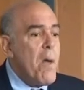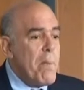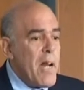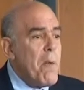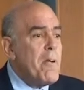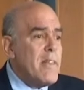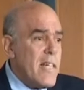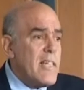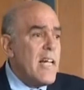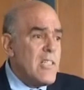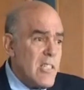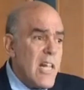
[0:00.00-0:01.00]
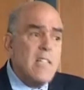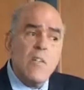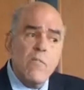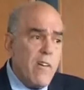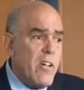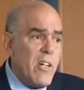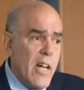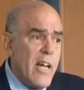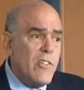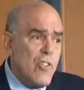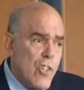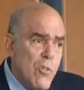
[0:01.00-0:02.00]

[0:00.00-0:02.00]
But I would think that's a very good answer.